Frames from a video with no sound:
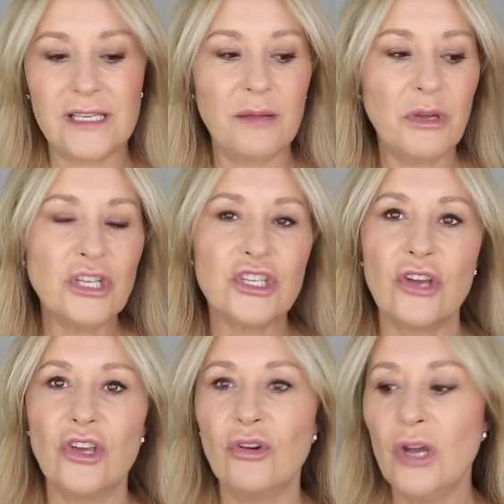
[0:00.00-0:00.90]
And I'm going to show
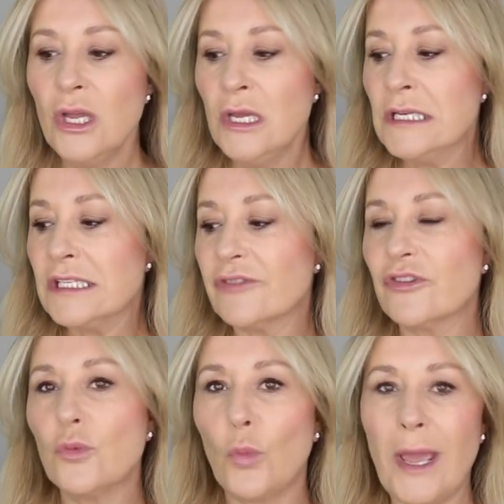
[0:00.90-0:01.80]
you
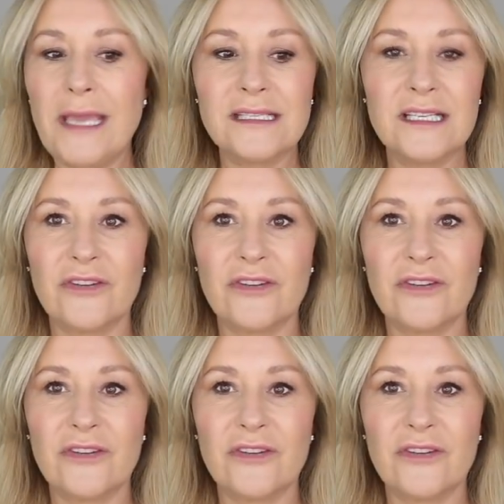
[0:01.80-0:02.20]
different ways and